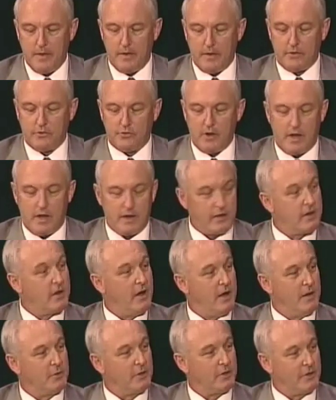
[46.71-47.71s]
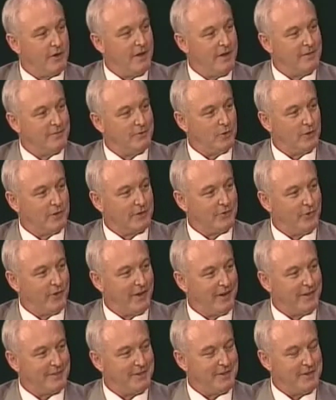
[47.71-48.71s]
it's not a comic novel,
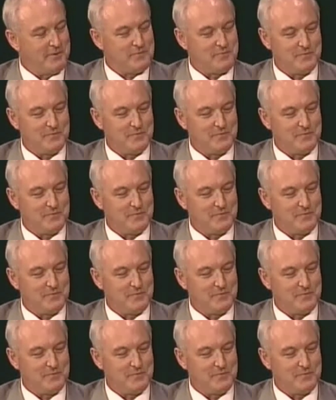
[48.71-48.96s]
exactly.